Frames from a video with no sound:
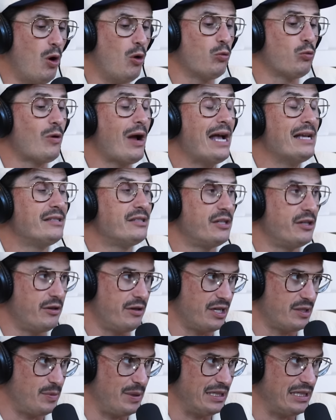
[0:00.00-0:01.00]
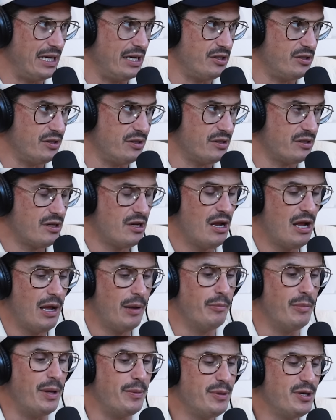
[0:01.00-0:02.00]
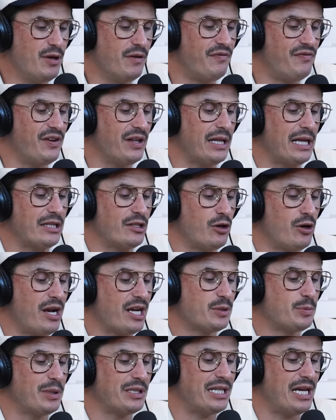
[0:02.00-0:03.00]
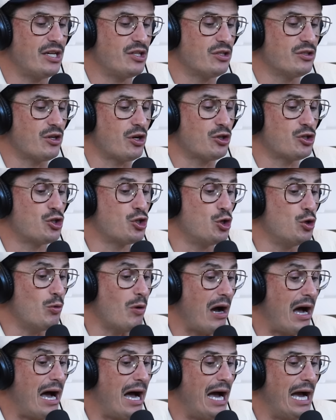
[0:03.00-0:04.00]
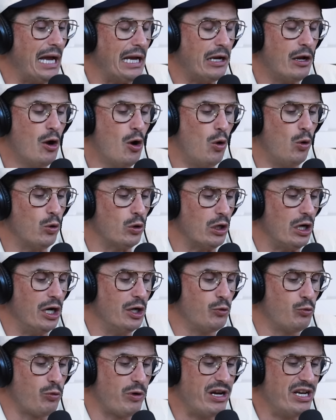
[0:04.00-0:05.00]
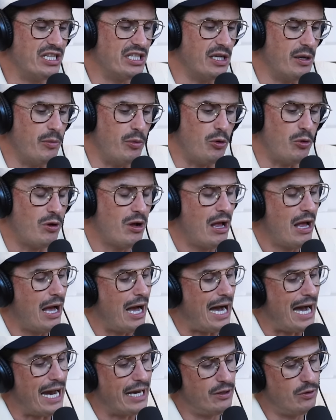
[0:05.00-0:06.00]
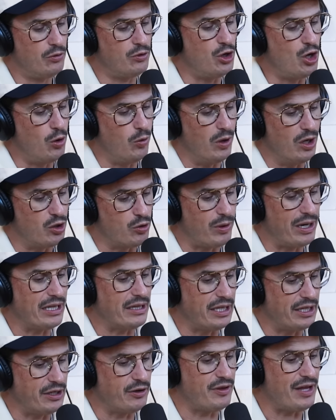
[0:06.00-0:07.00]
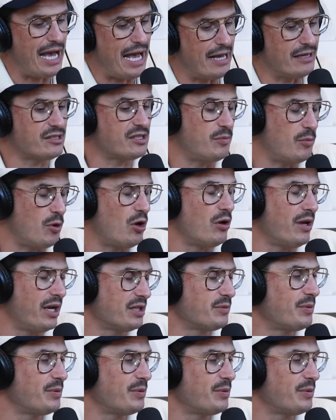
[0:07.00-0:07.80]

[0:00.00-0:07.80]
won't rise to your expectations. Maybe you feel like your expectations are too high or unreasonable. I don't know a great leader that has small